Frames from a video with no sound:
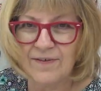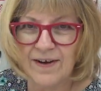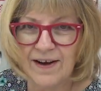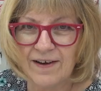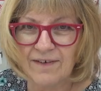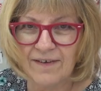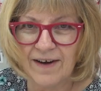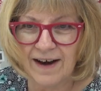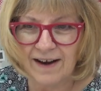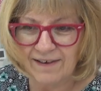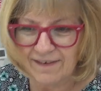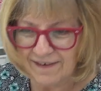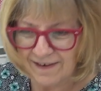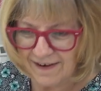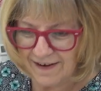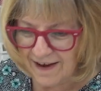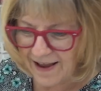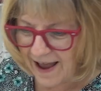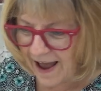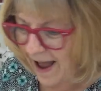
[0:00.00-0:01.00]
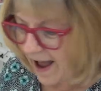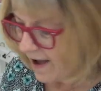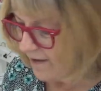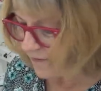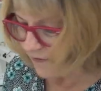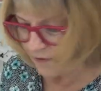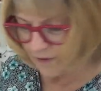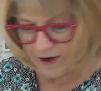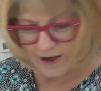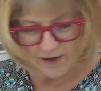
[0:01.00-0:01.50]
wait around.
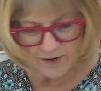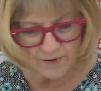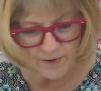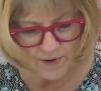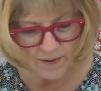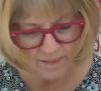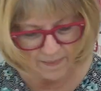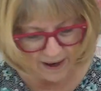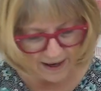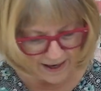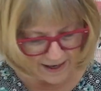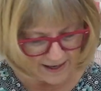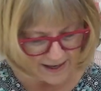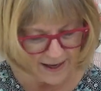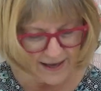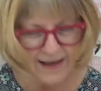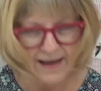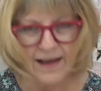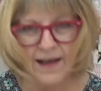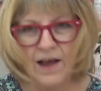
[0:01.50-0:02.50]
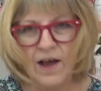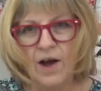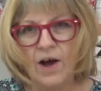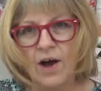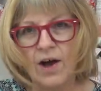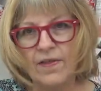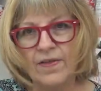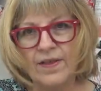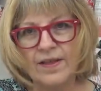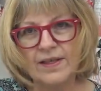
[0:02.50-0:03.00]
After I do the binding
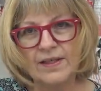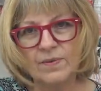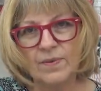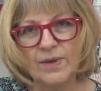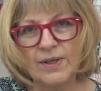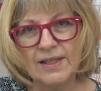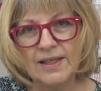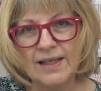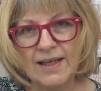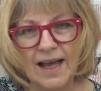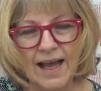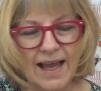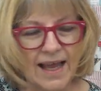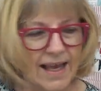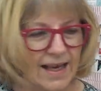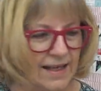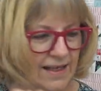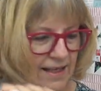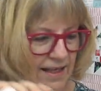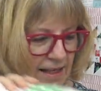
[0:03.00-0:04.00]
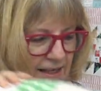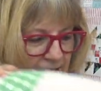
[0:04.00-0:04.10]
on this one tonight,